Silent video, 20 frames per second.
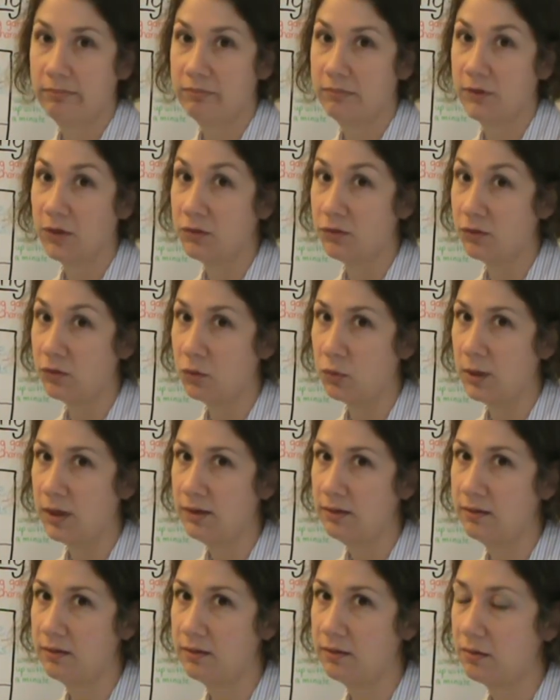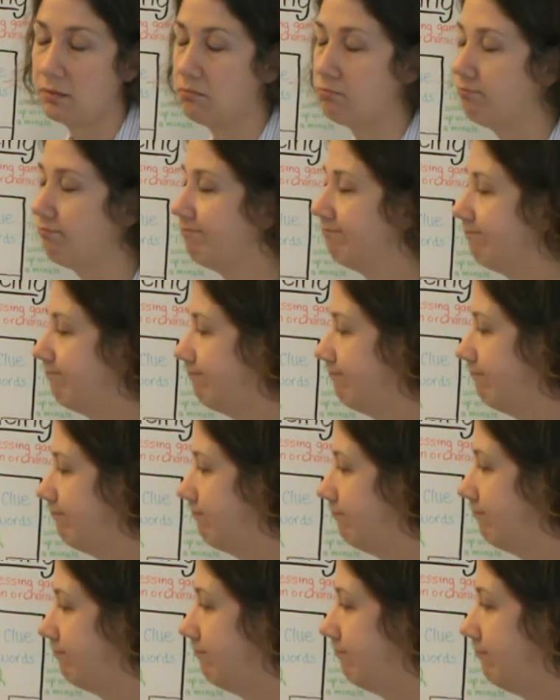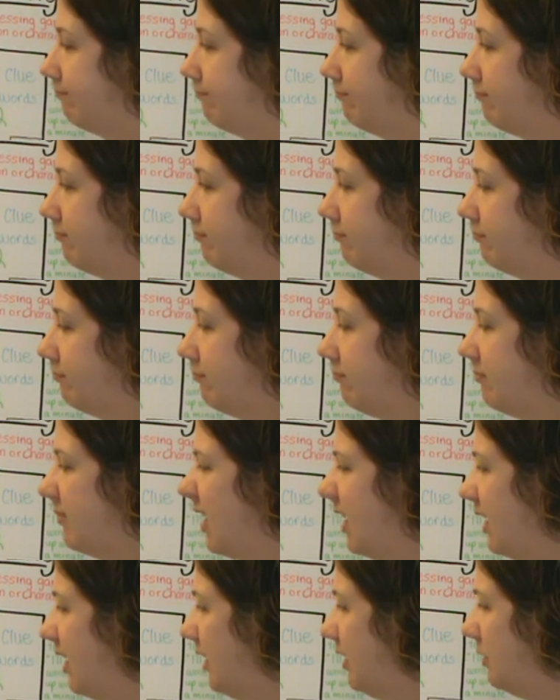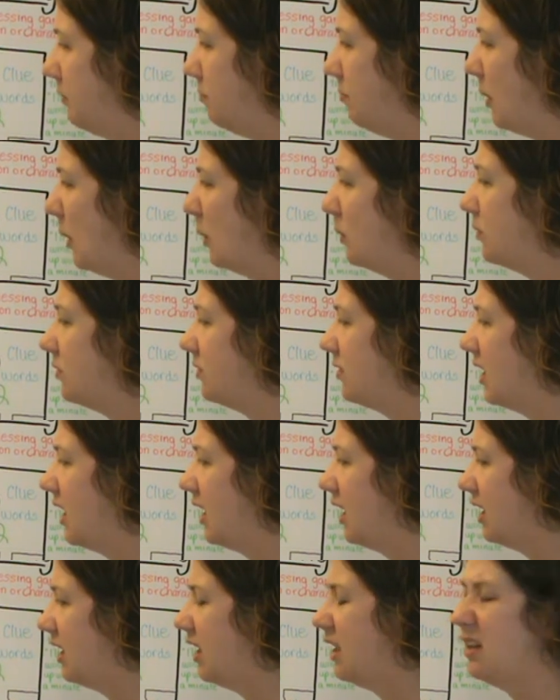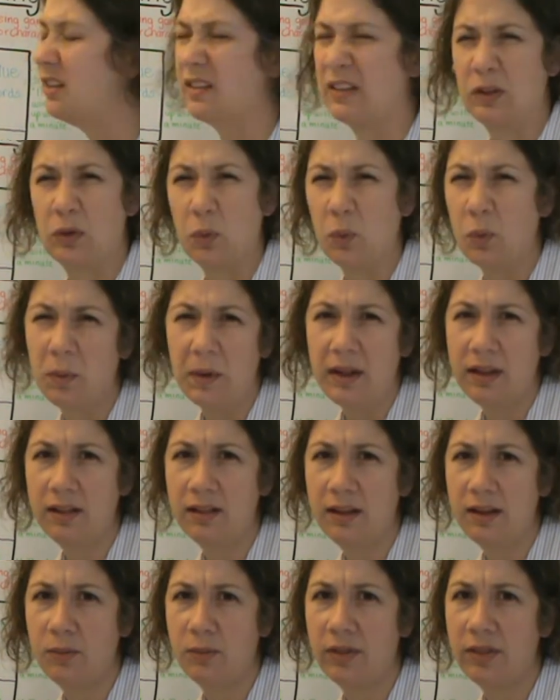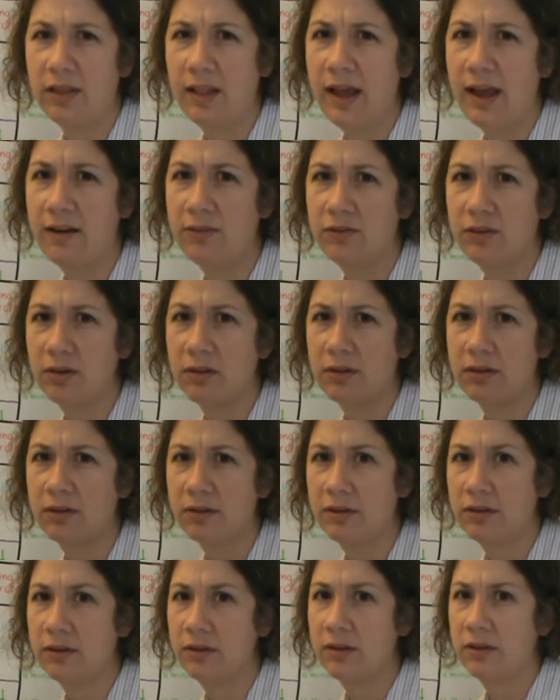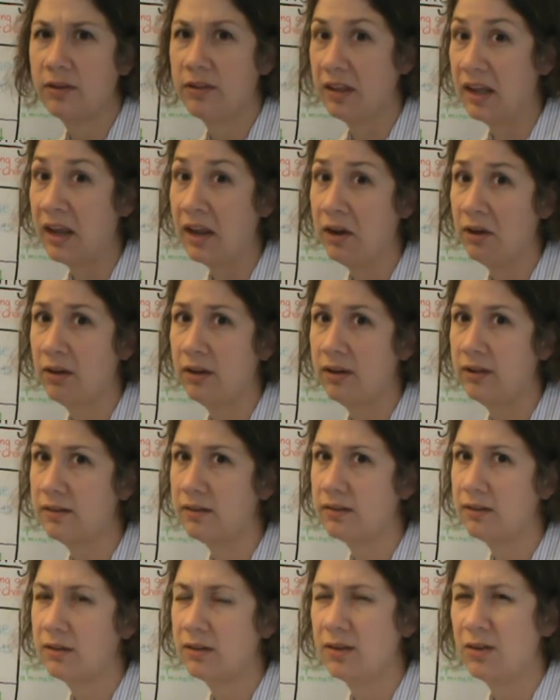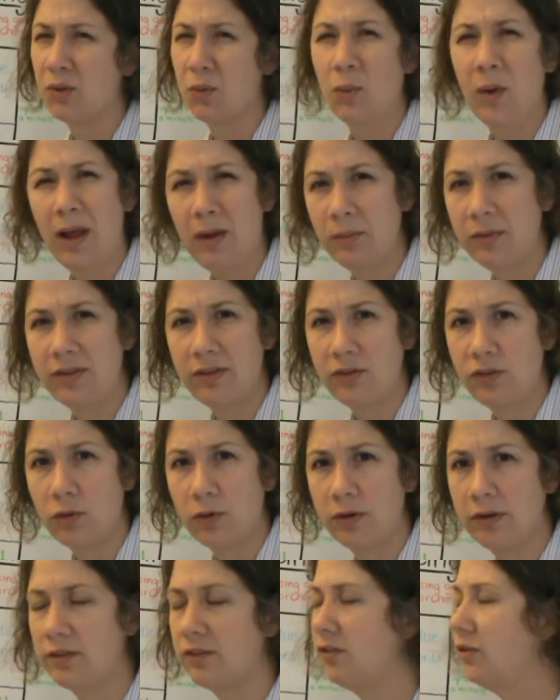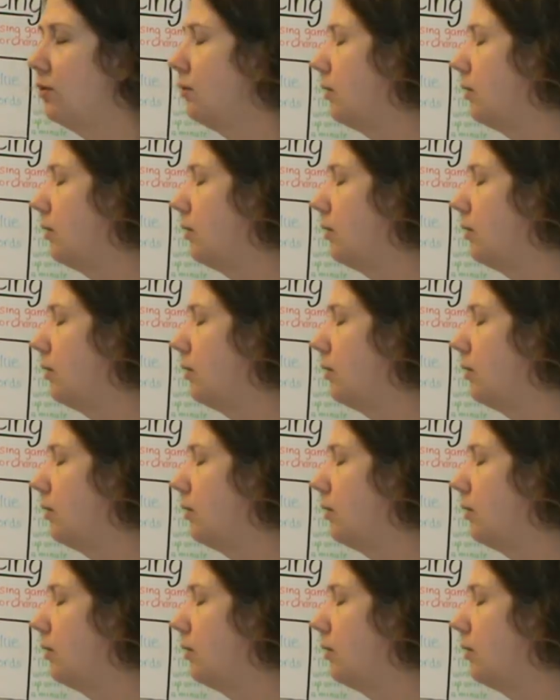there's a twist, and he's boasting and he's squealing with laughter, the hare is, why would the tortoise do